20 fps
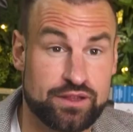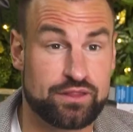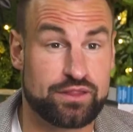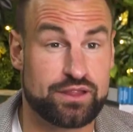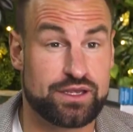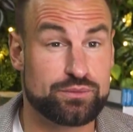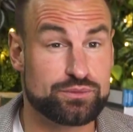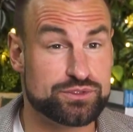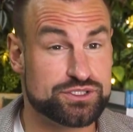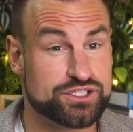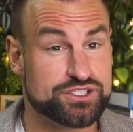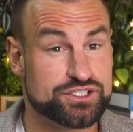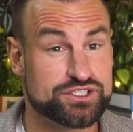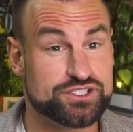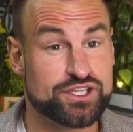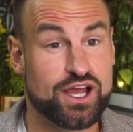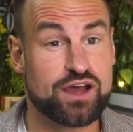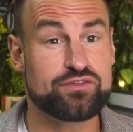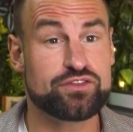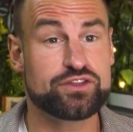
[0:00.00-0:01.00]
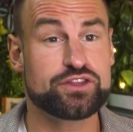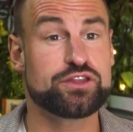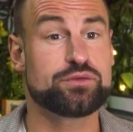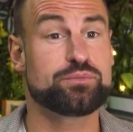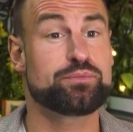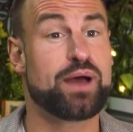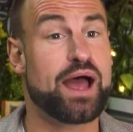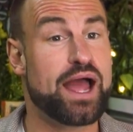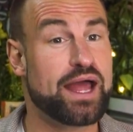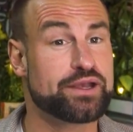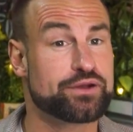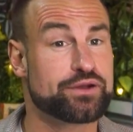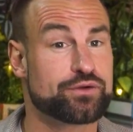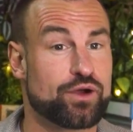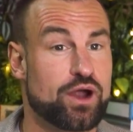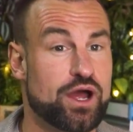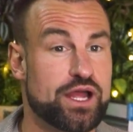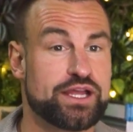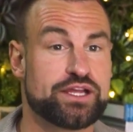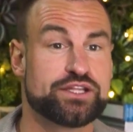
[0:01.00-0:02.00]
that it was discovered that
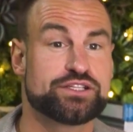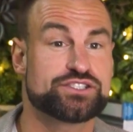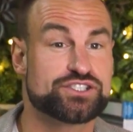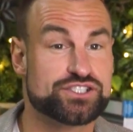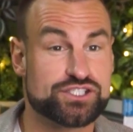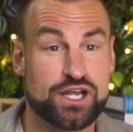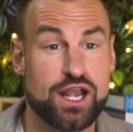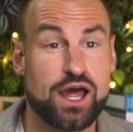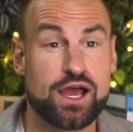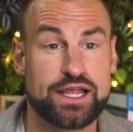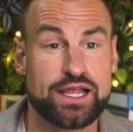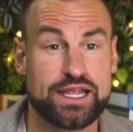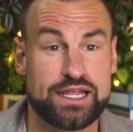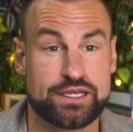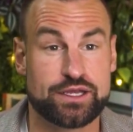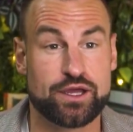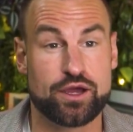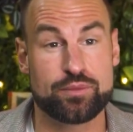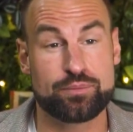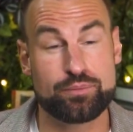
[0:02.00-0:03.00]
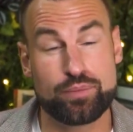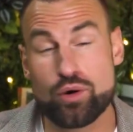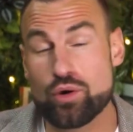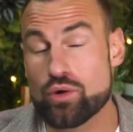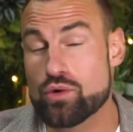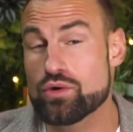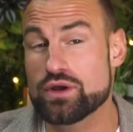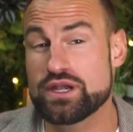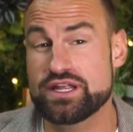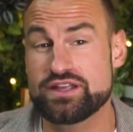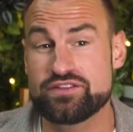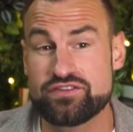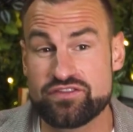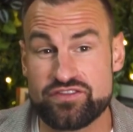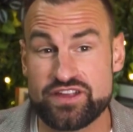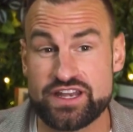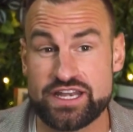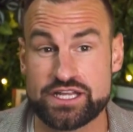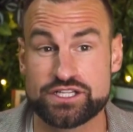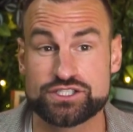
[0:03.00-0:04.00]
Panerai had slung in a poorly
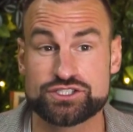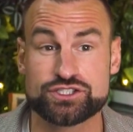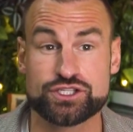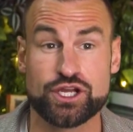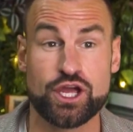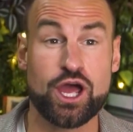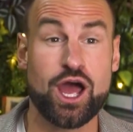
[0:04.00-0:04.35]
finished,